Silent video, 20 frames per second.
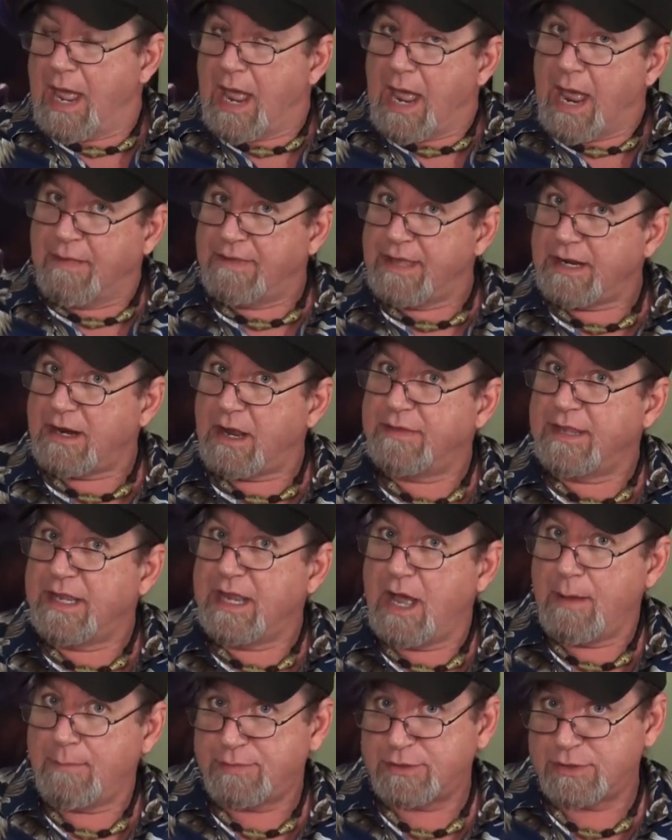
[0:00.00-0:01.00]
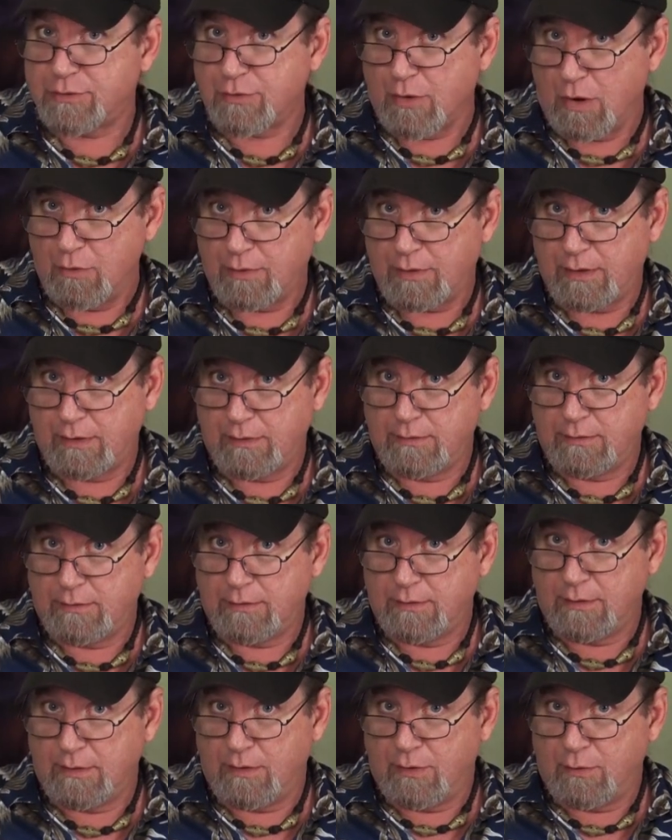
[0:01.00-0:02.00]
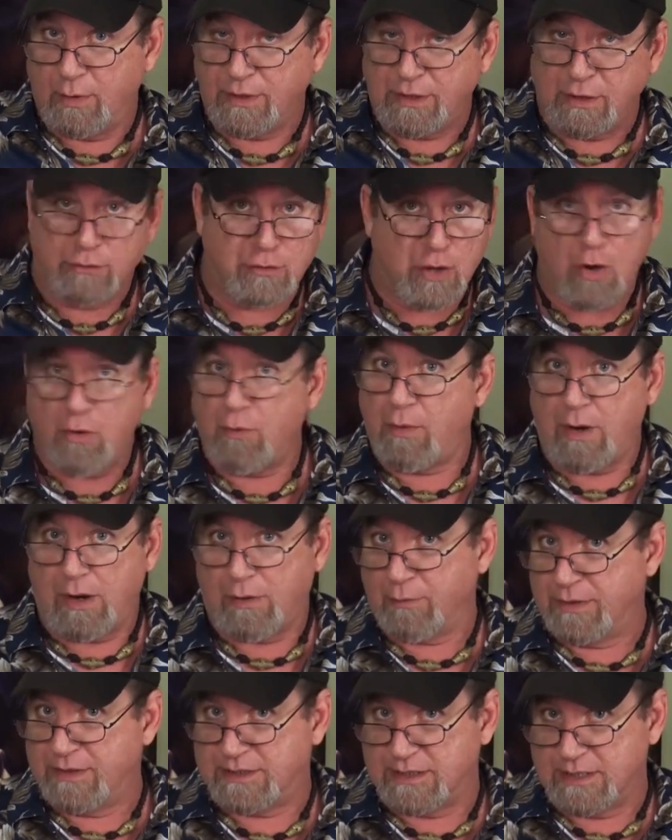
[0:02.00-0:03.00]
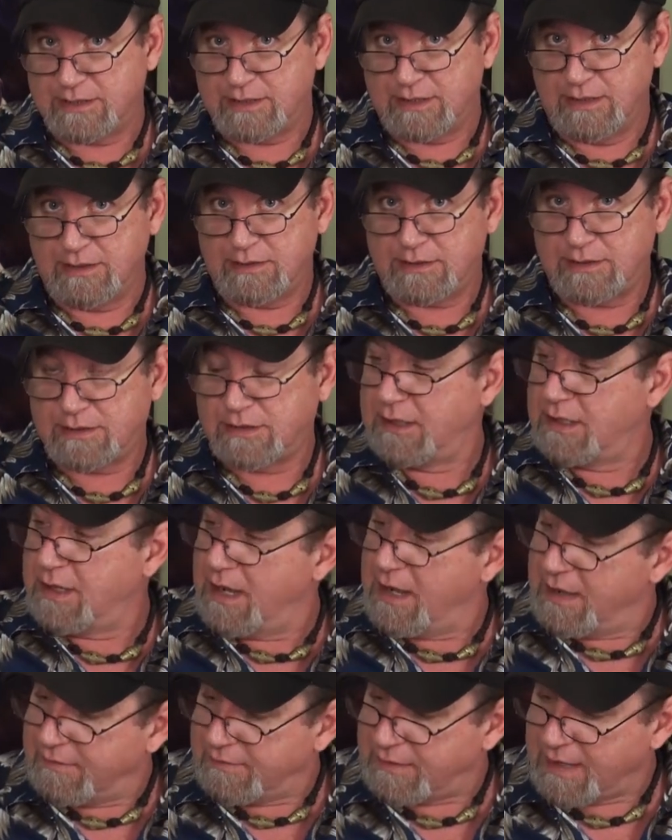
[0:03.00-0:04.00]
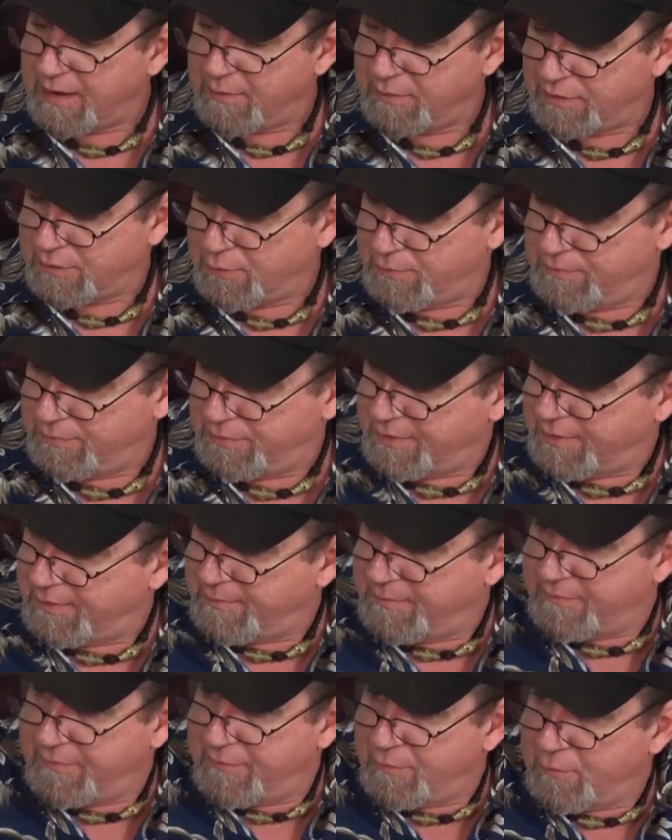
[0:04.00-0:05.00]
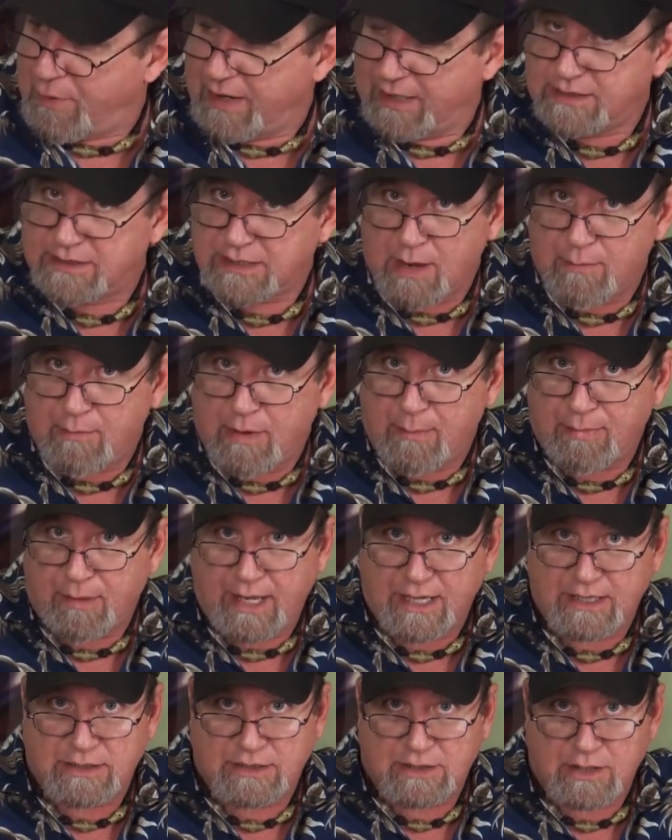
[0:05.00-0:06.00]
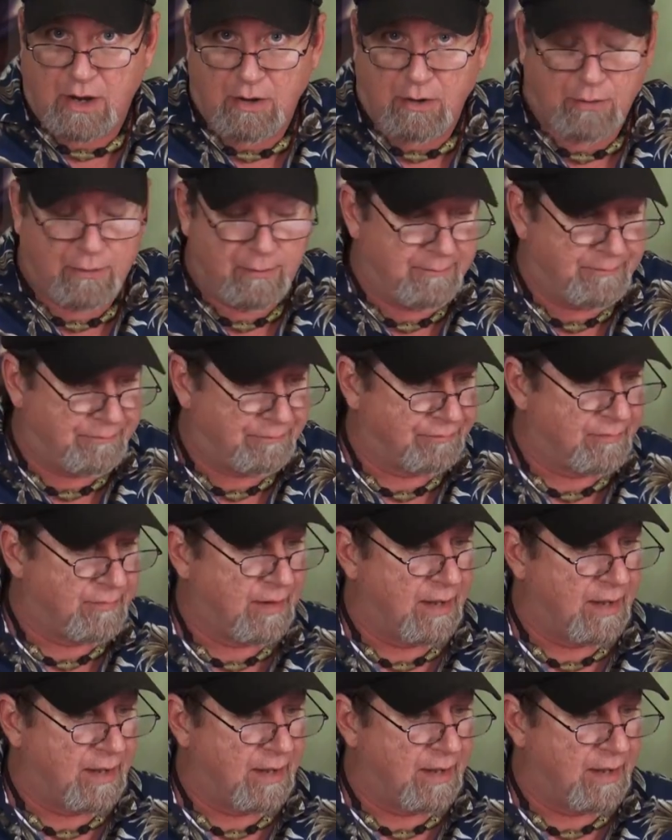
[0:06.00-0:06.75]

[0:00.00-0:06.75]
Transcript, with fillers: And then on the upstroke, when you don't want resistance, the, the, the wings come up like so.